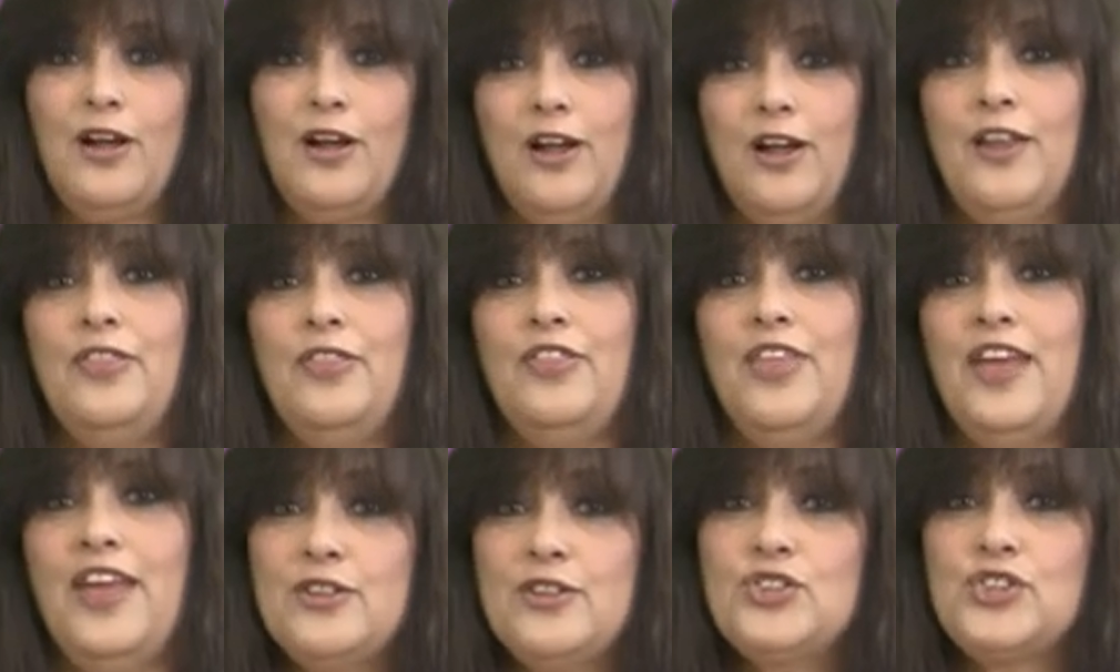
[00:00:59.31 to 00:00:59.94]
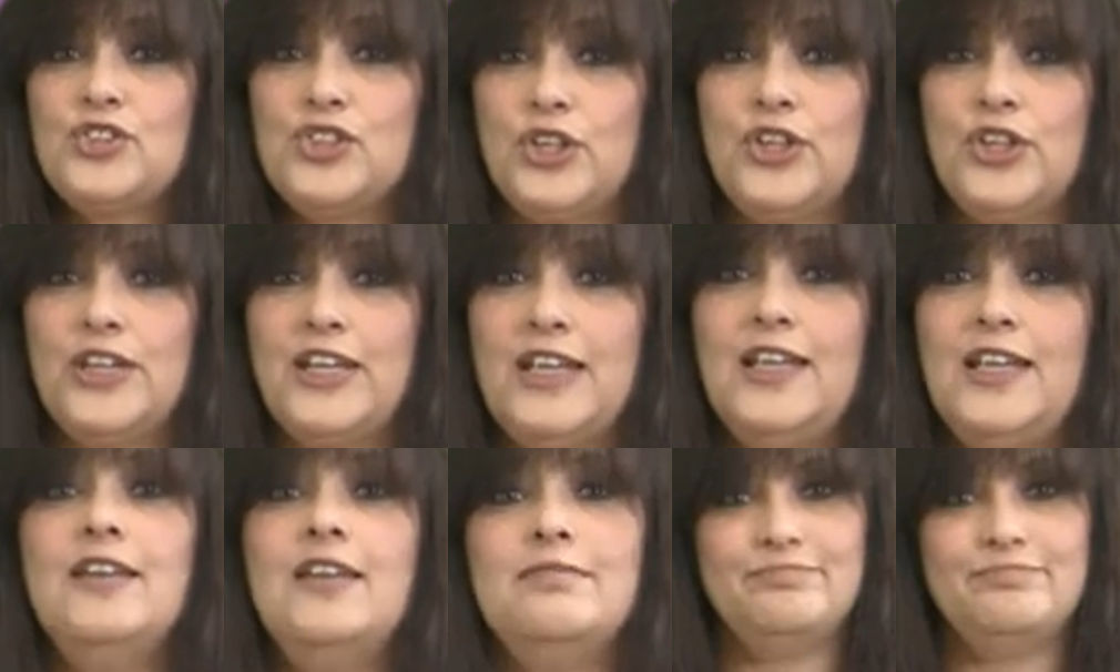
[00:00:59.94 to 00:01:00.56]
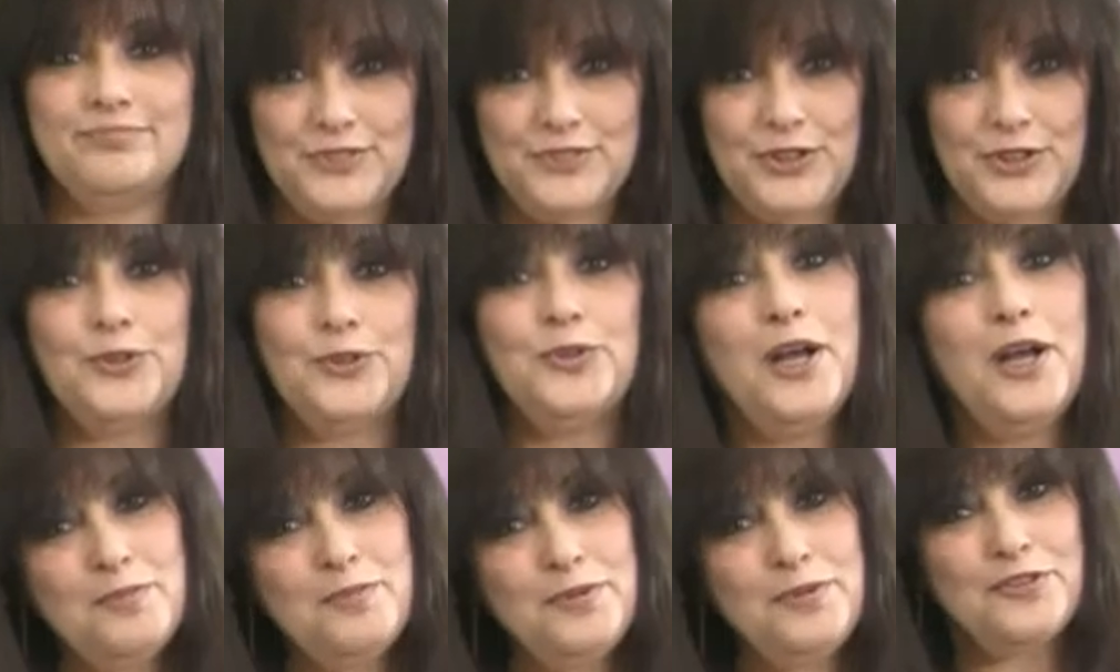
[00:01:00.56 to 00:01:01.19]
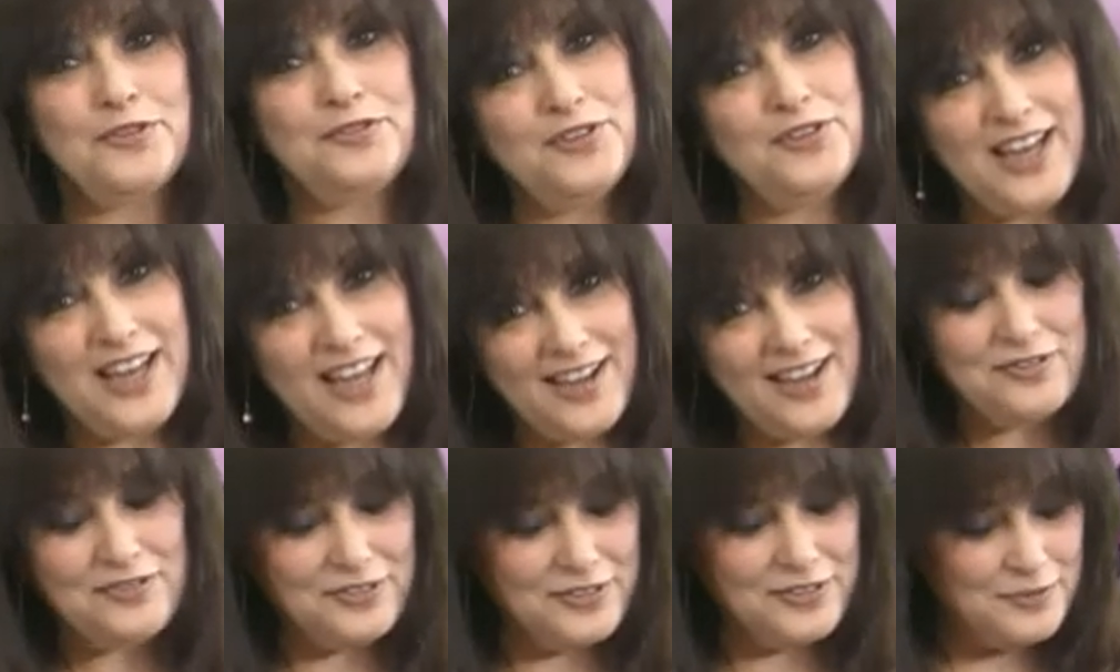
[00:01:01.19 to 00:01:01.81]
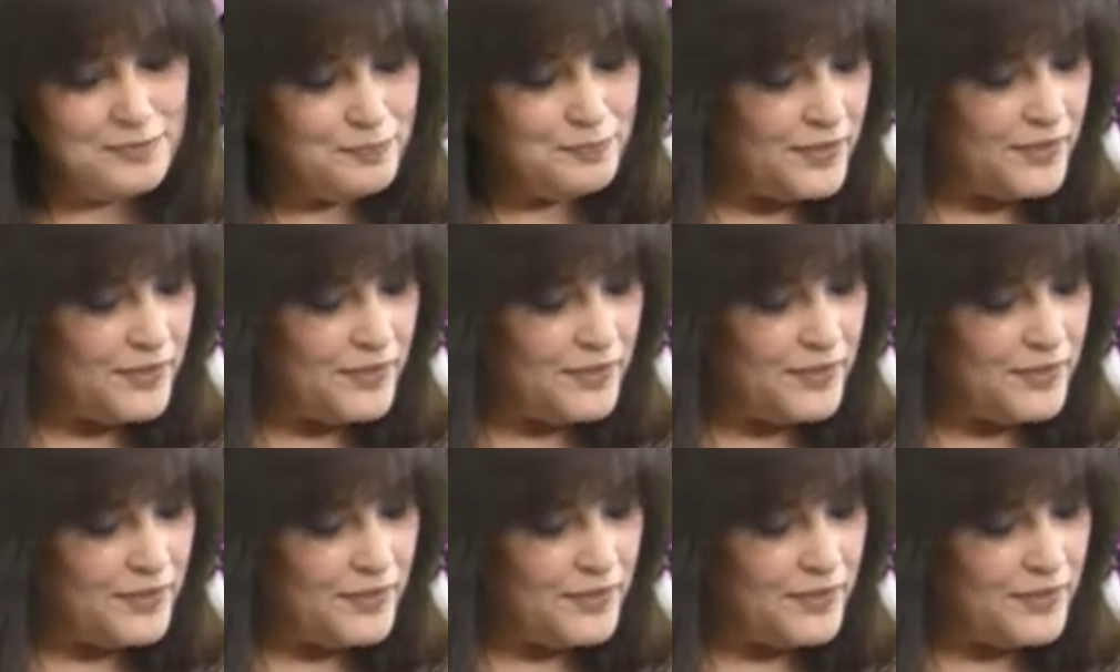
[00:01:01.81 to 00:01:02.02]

on their journey to a beautiful life.